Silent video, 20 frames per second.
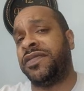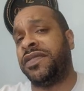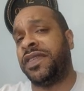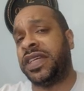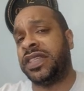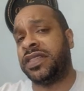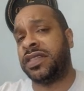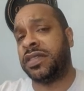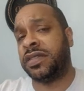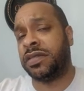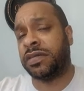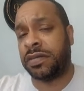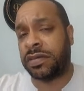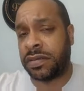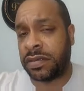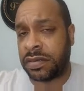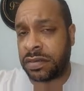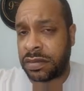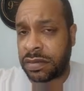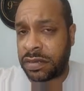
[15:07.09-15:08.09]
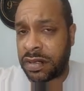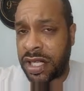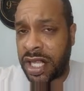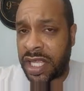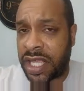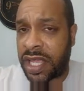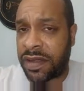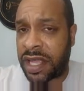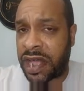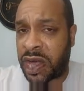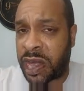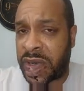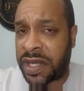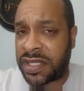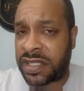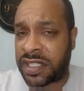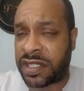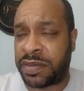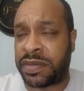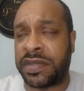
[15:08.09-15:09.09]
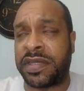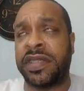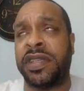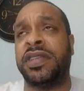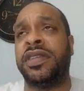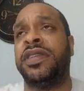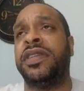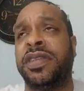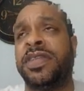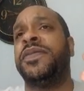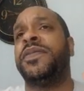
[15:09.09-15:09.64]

inflation, and they gave everybody 6%.